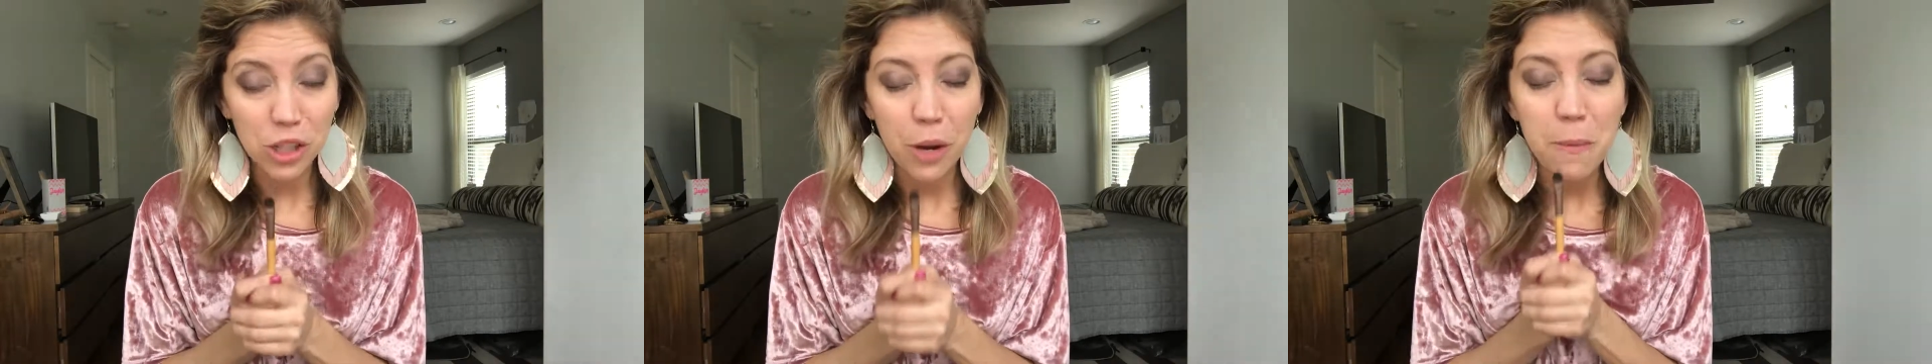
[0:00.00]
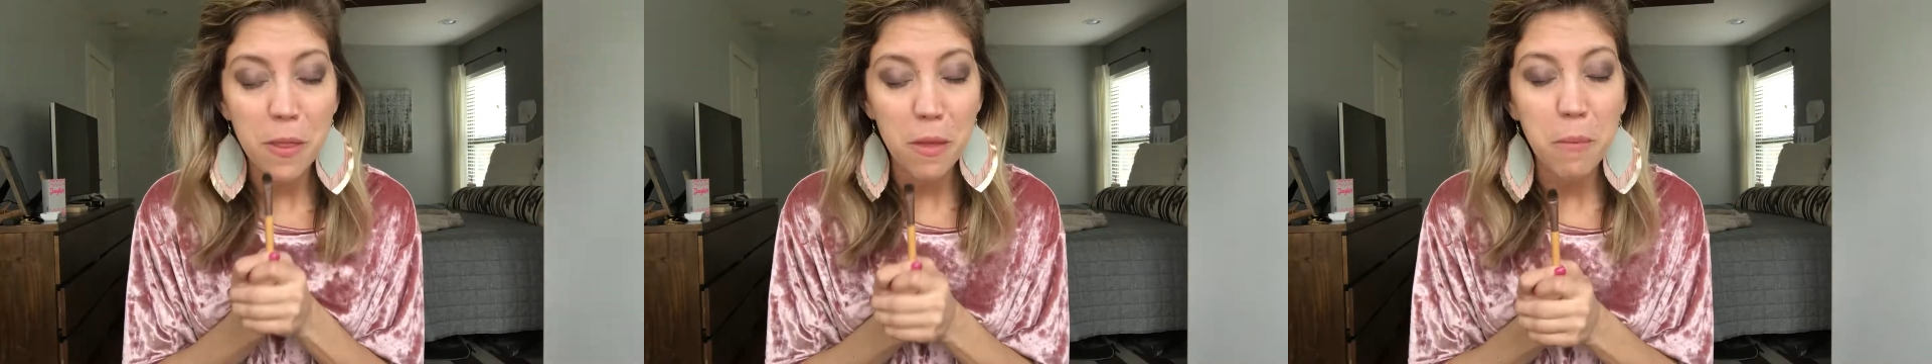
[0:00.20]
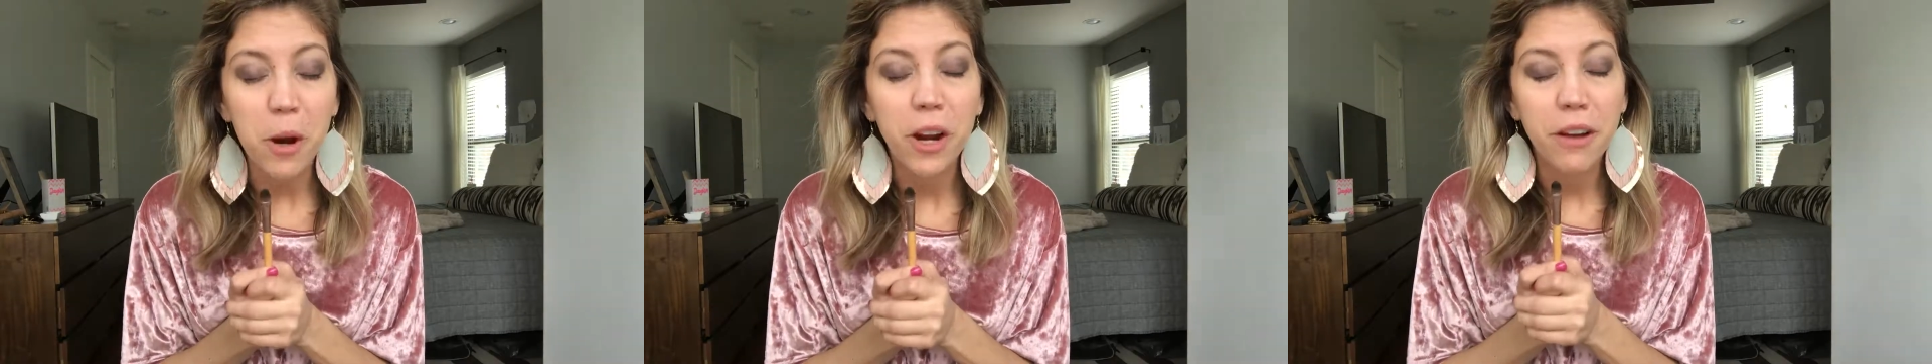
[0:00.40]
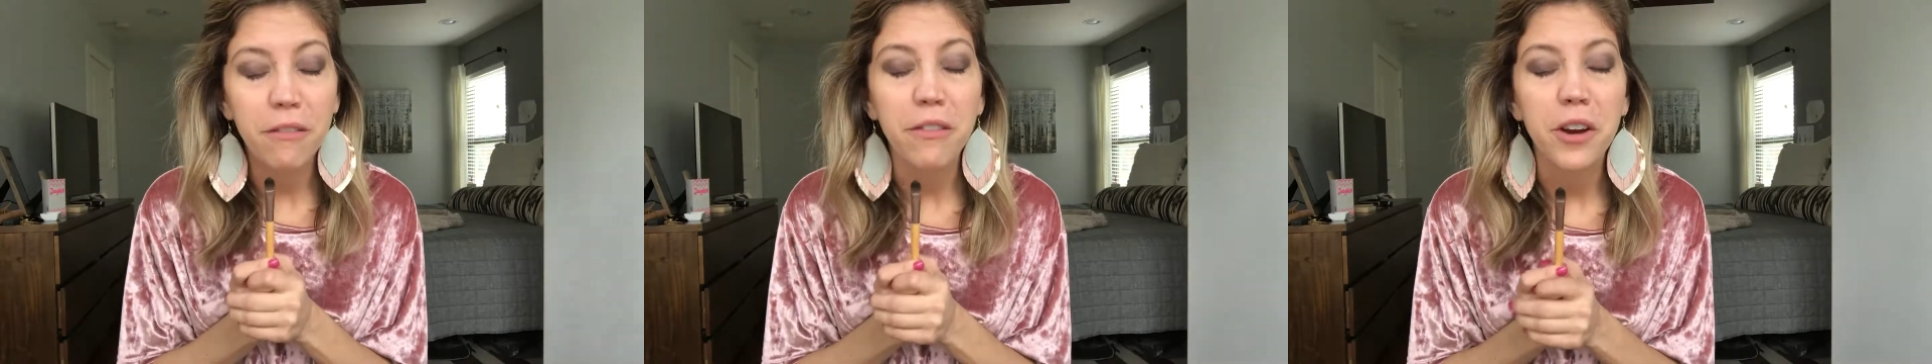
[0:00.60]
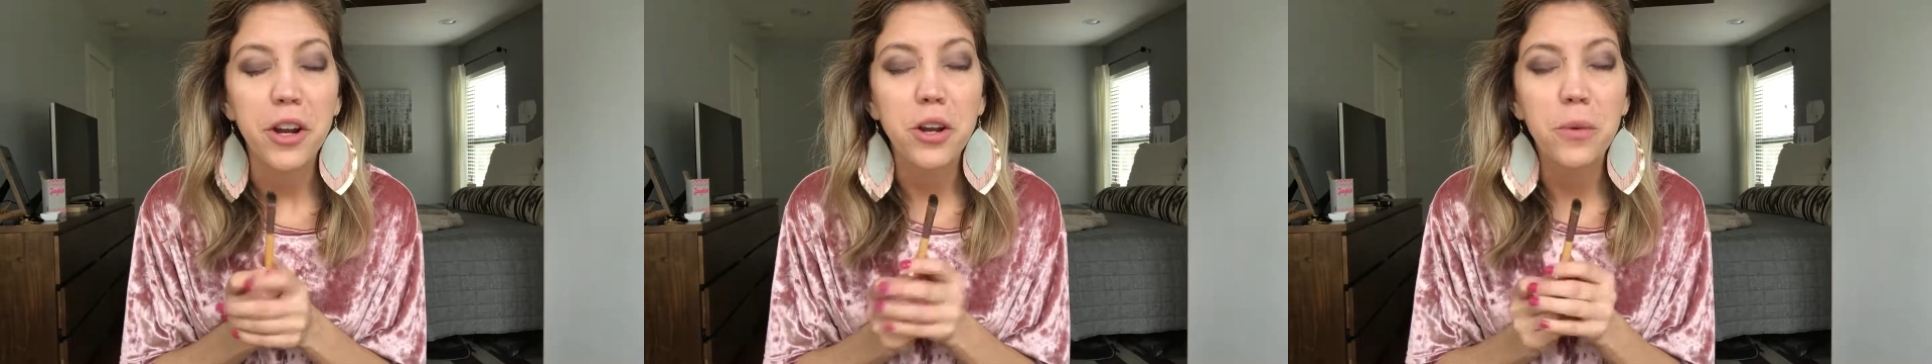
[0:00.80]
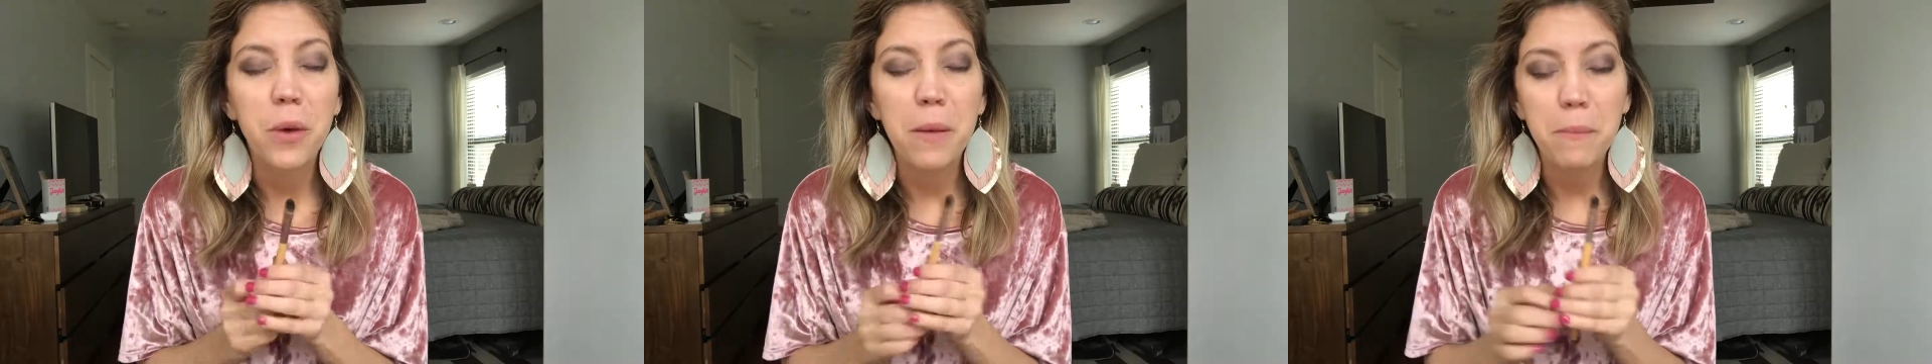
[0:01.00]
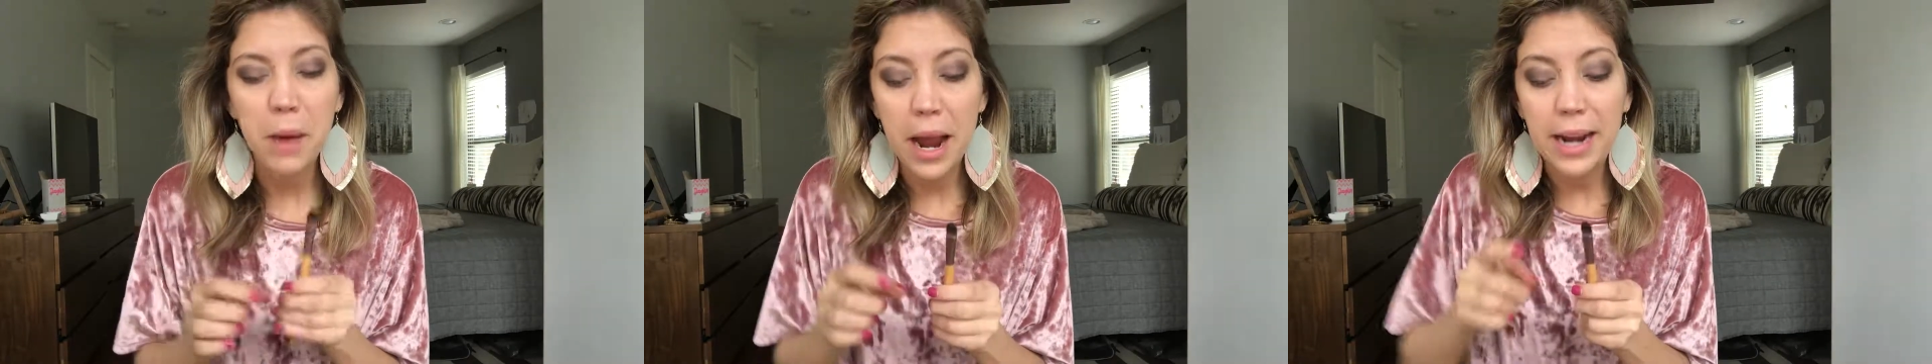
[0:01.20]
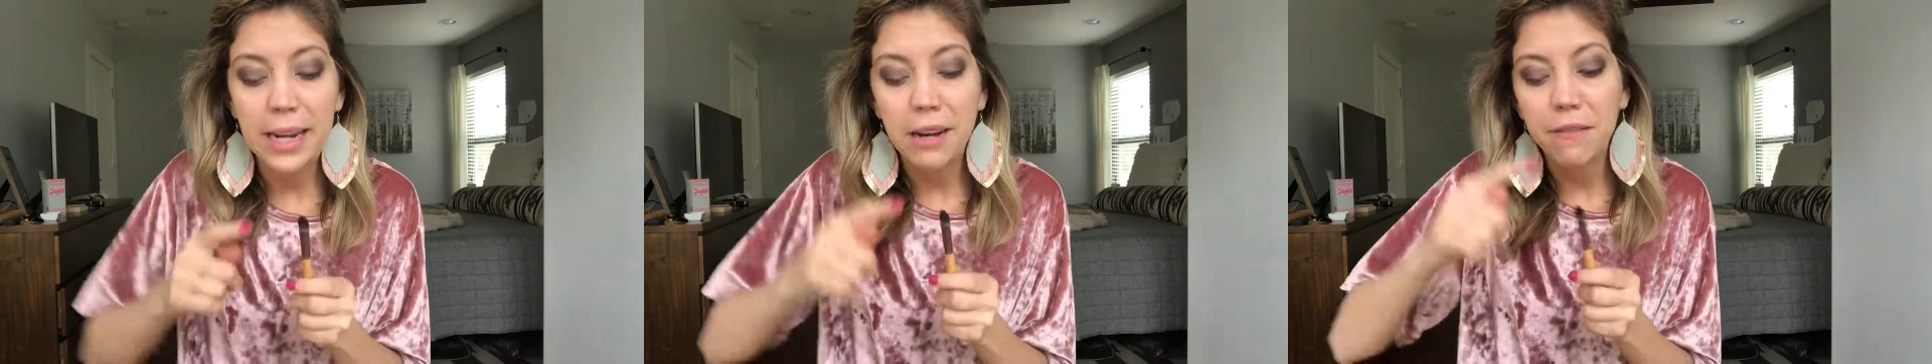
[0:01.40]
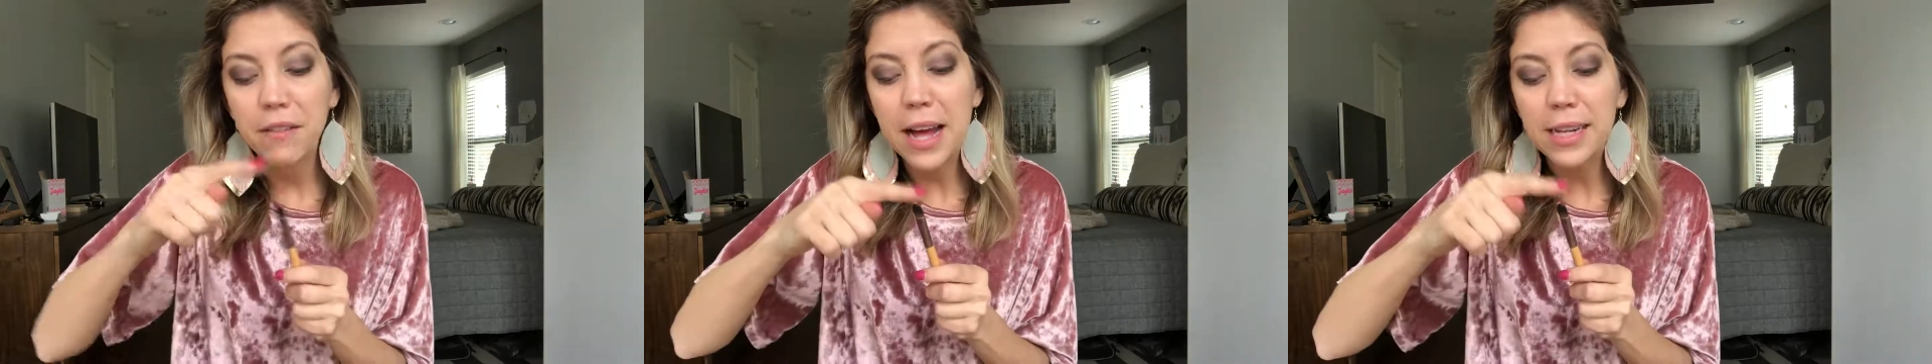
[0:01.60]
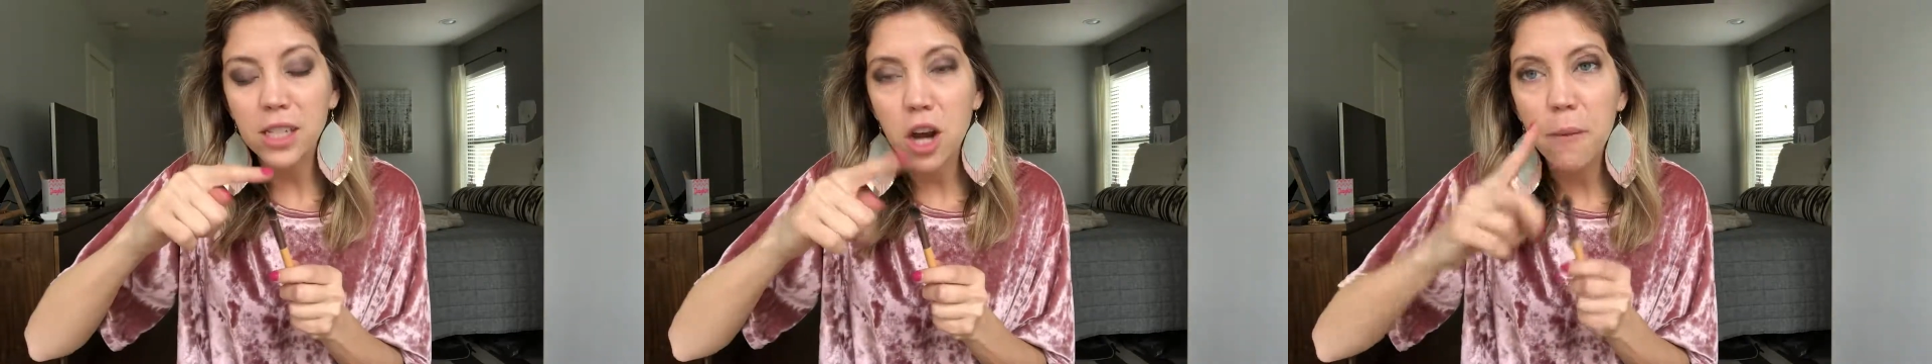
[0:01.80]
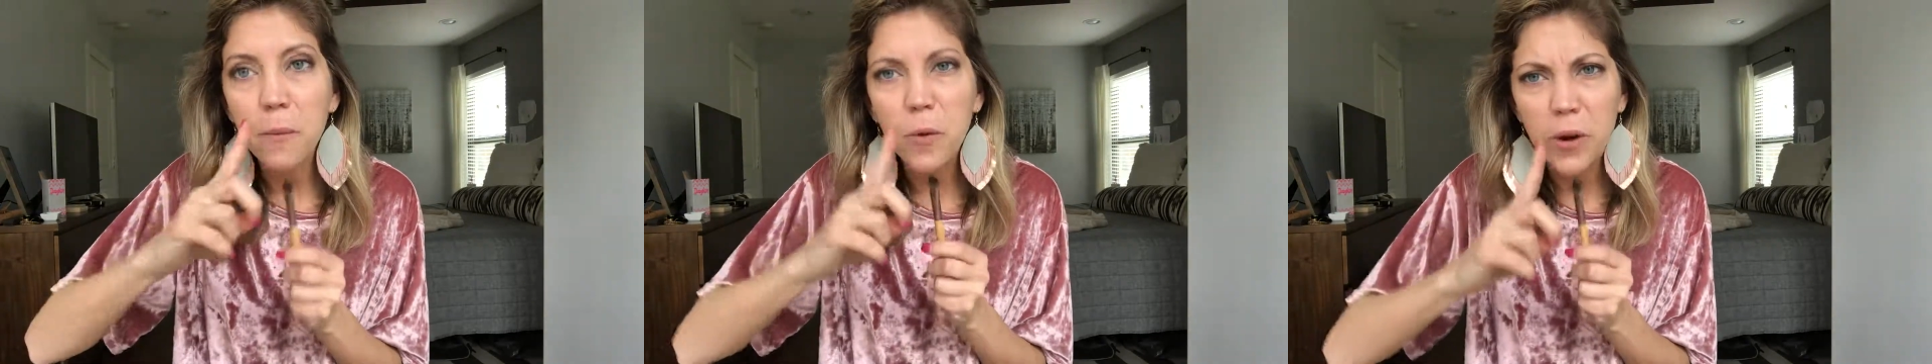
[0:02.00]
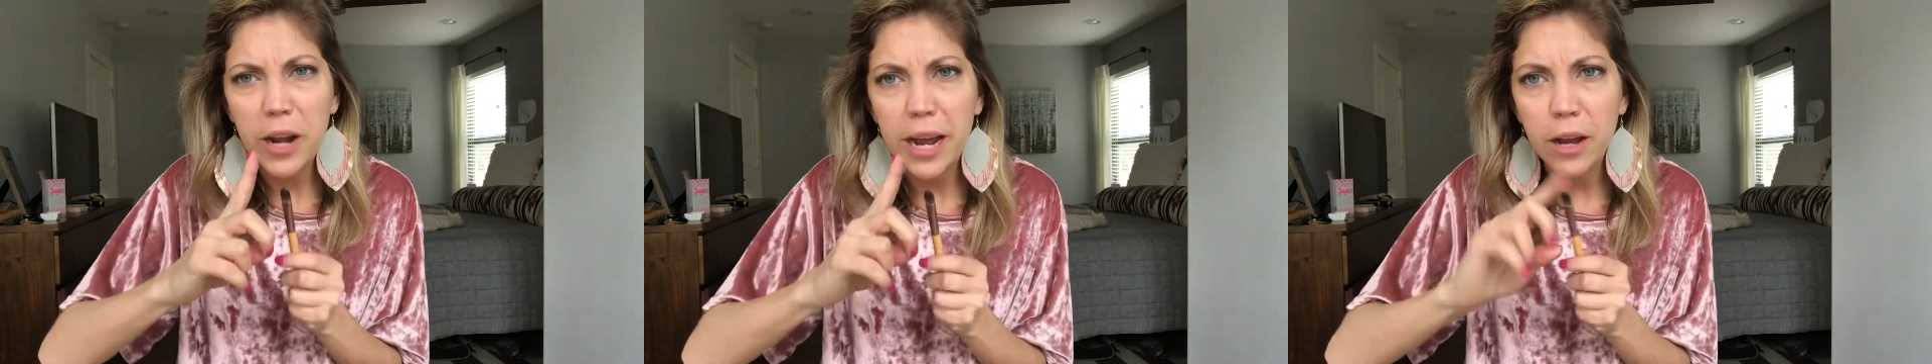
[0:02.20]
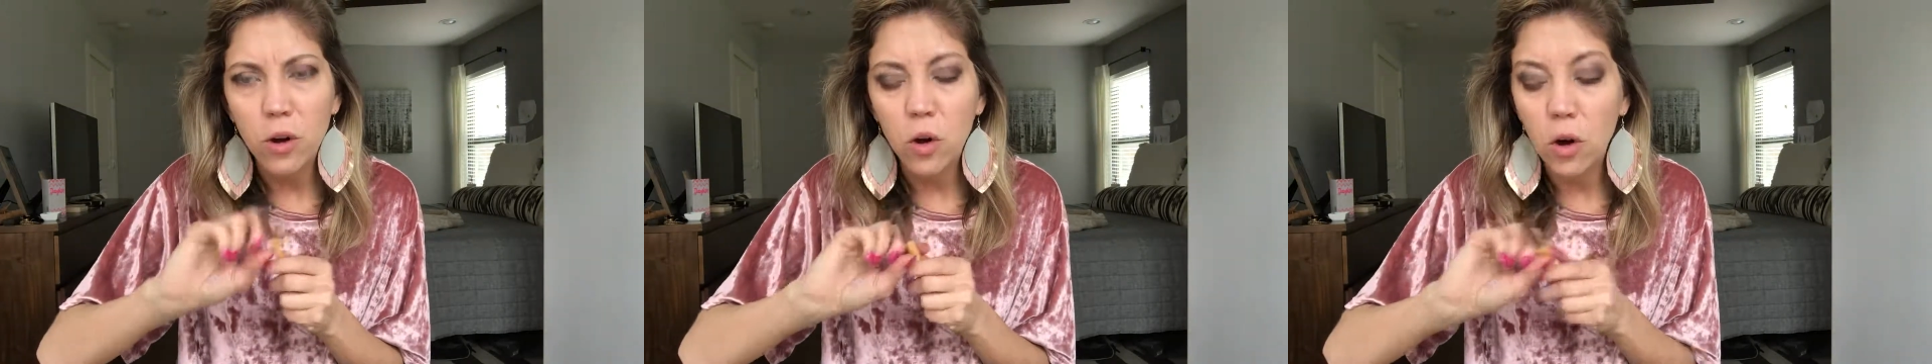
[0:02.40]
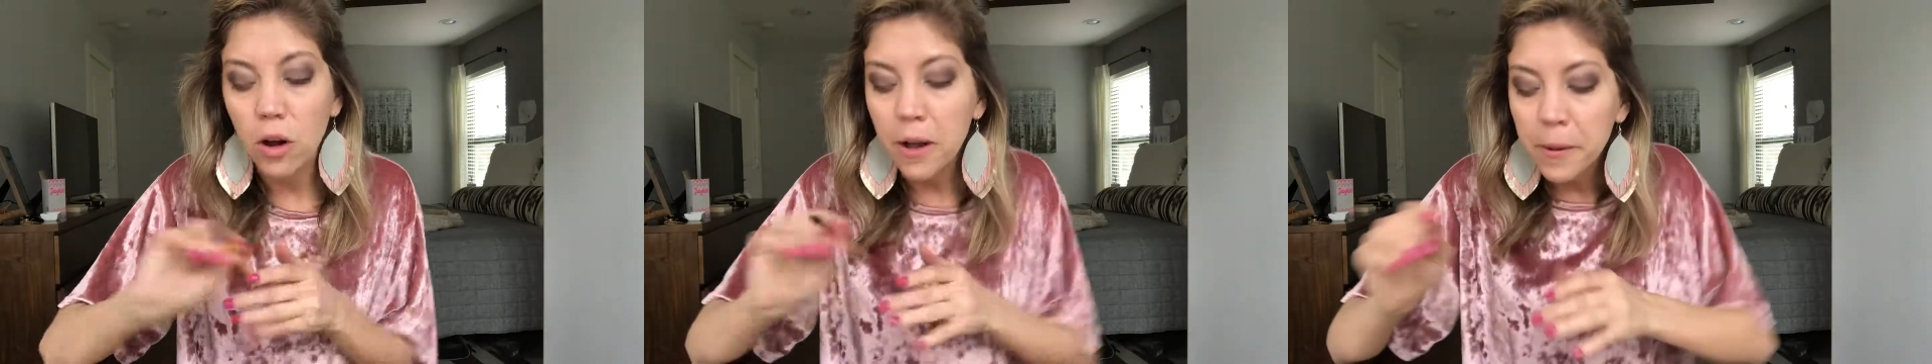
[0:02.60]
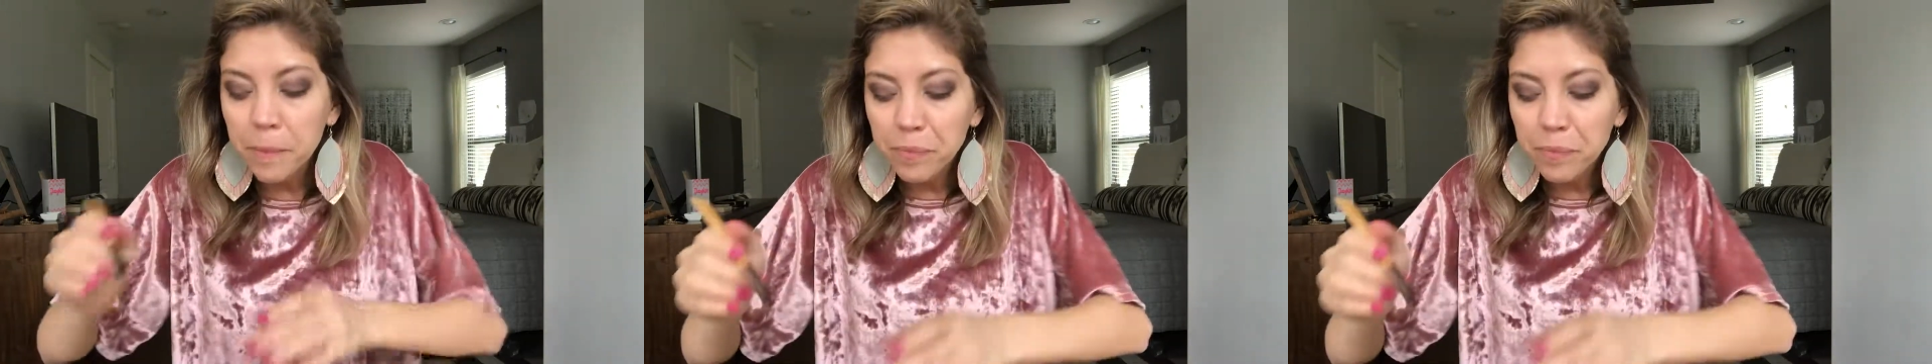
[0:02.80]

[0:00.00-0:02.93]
I'm in the market for a new one, but I need a flat top or an angle.